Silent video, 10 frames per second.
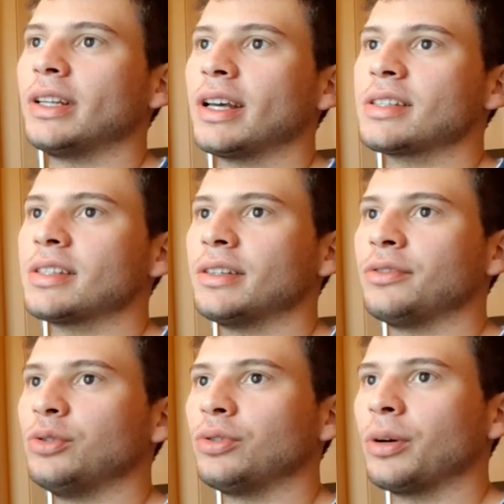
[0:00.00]
nice
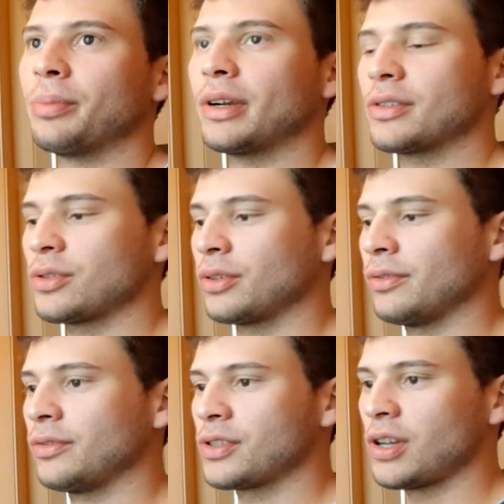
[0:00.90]
if you compare sort
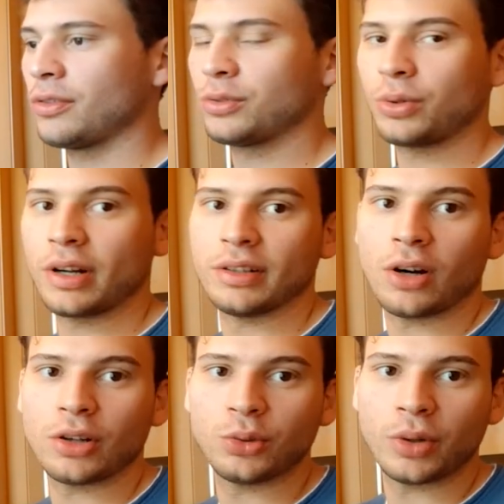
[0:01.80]
of software and
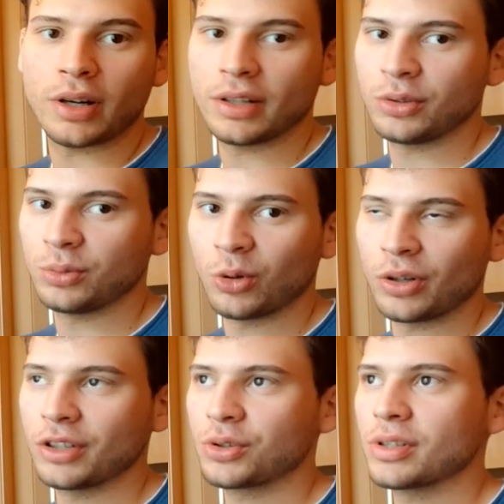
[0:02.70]
hardware and you're more
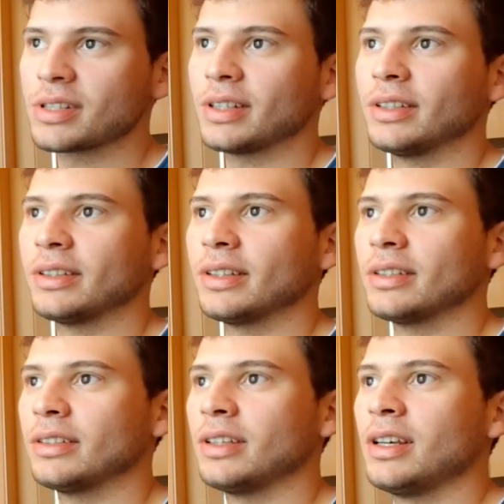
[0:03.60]
interested in
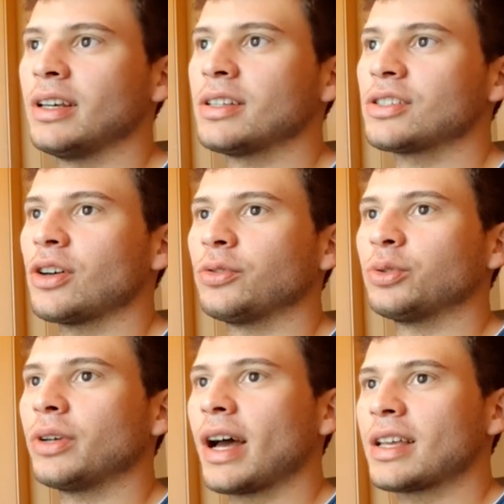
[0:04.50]
the
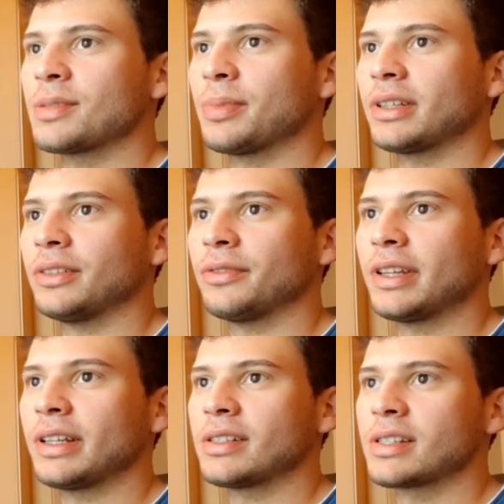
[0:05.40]
software aspect of
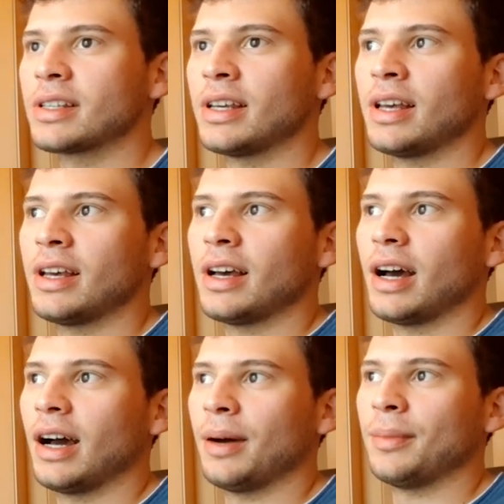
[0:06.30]
things
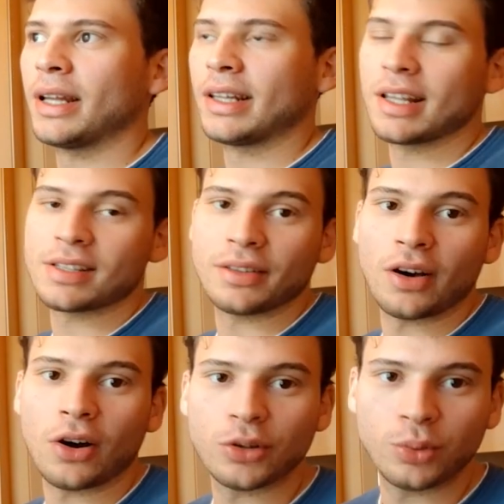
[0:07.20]
um, and less in the
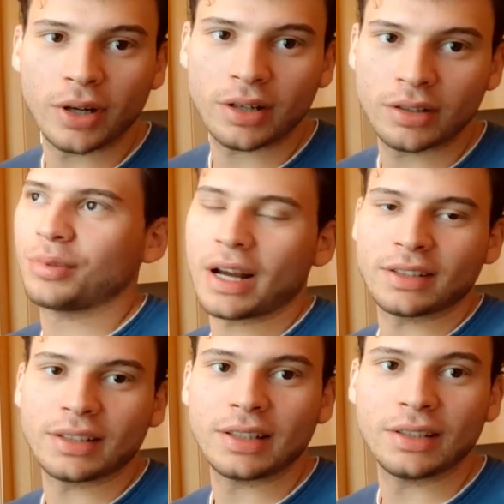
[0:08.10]
hardware,
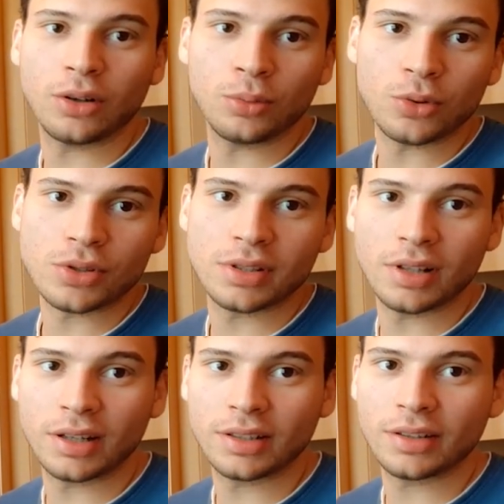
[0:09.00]
practically almost
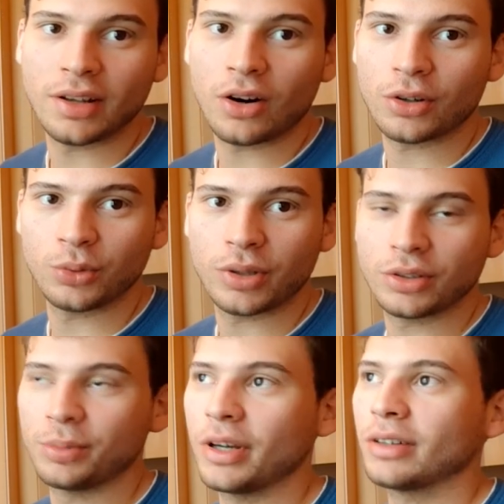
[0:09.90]
none in the hardware
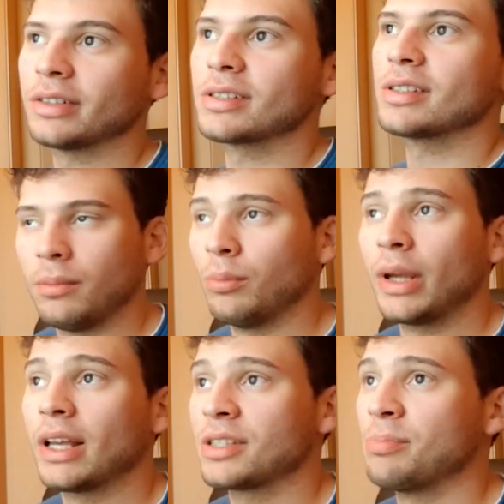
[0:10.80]
to be honest. But
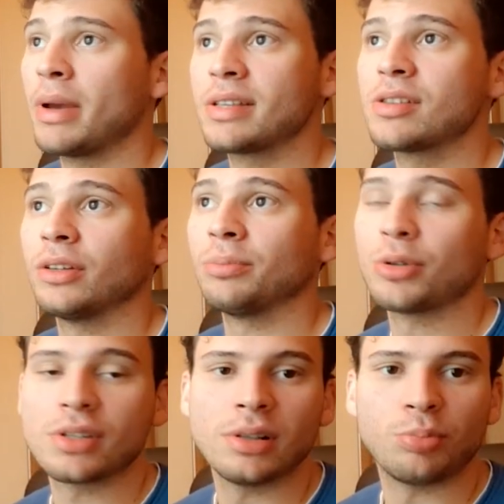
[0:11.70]
yeah, it's based on
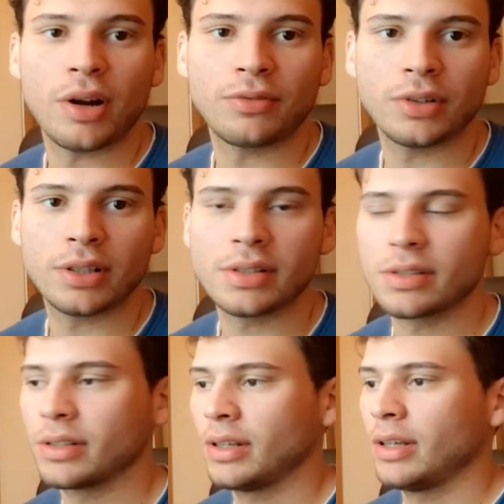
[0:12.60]
personal
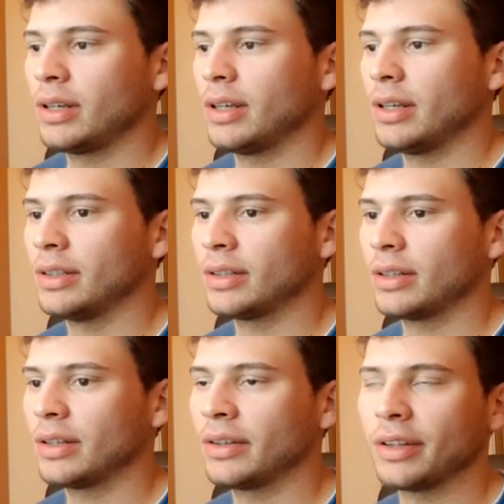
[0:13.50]
preference. And
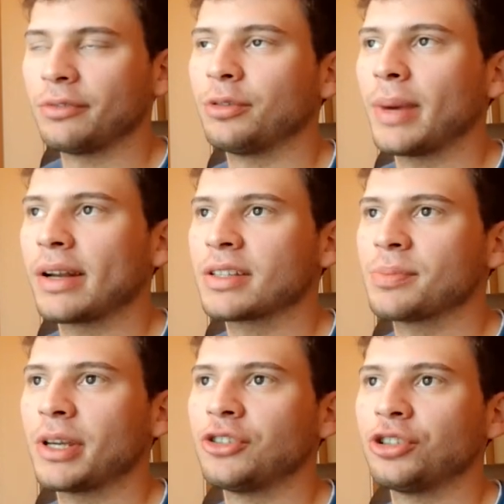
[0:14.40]
in the informatics
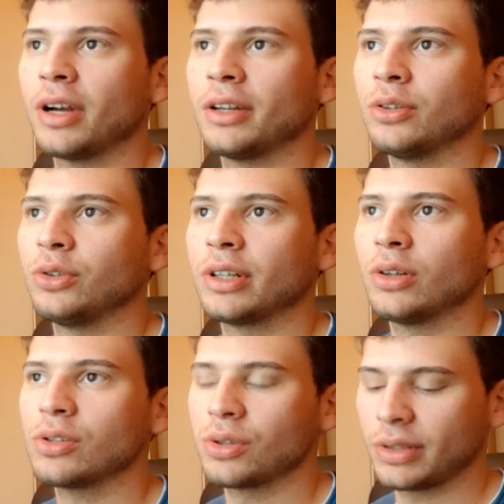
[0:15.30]
major, I know you can
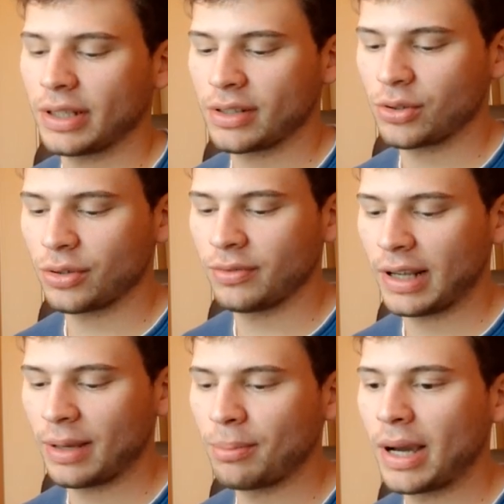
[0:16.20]
also take sort of
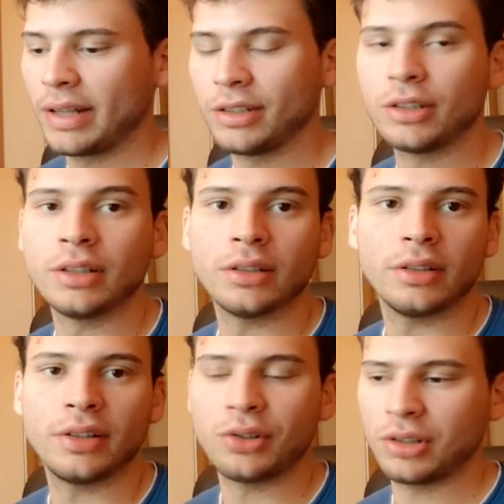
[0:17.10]
like a minor,
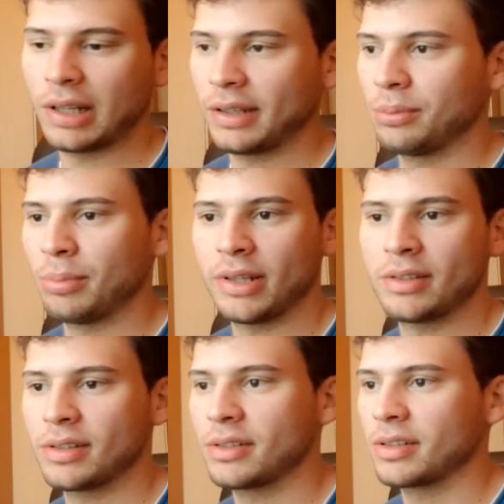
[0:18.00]
either like in
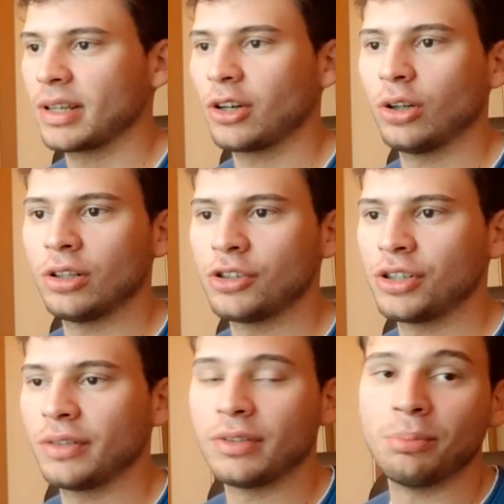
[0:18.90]
medicine,
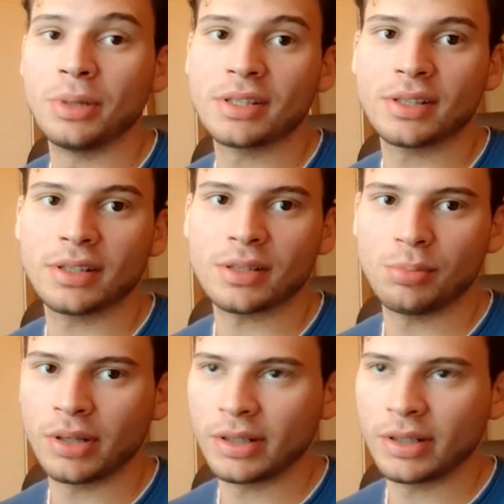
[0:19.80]
psychology, even business, but